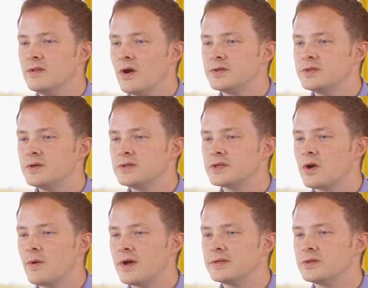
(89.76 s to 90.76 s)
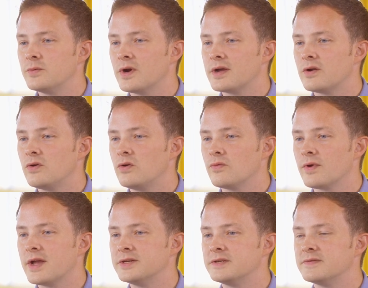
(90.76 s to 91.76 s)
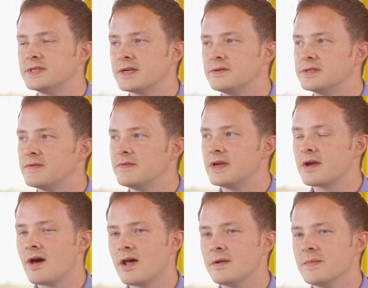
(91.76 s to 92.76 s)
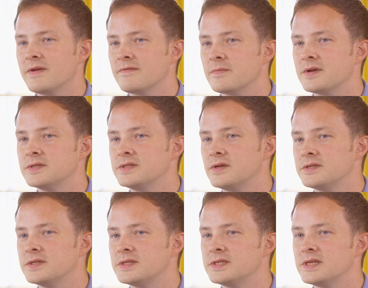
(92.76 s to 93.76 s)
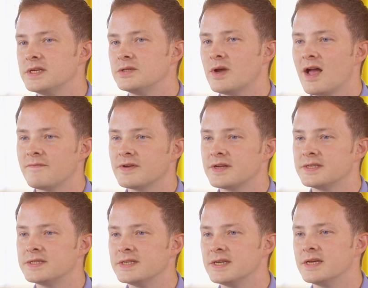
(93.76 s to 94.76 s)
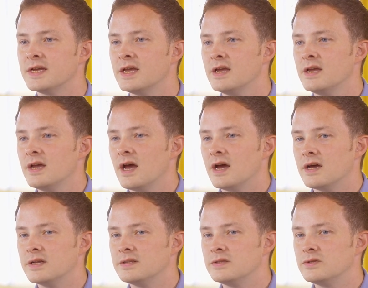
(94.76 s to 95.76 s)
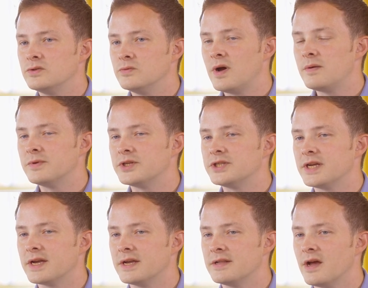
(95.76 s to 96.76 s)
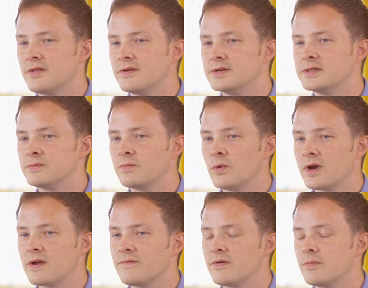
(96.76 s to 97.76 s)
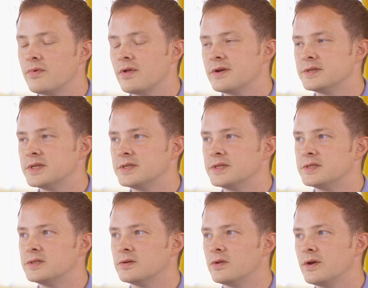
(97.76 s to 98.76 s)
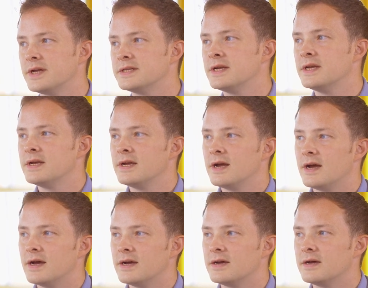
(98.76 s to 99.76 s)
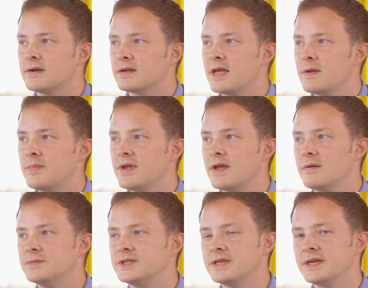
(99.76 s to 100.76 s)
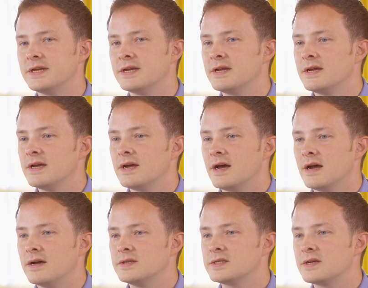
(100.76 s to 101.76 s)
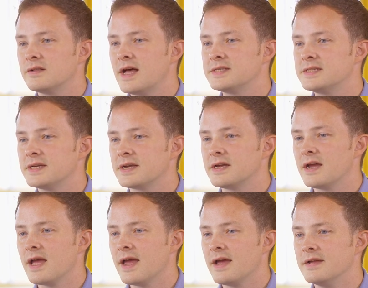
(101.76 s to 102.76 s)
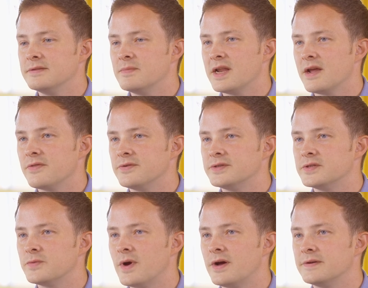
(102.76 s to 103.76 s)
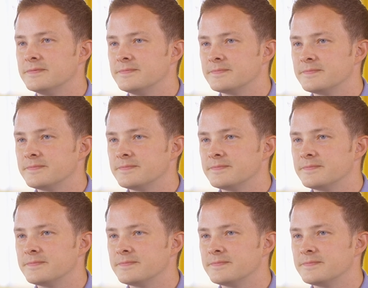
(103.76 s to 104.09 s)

Our students go on to work in a whole range of sectors of the economy, from consultancy to advocacy to publishing and others, working for employers such as Deloitte, KPMG, Scholastic, and many others as well.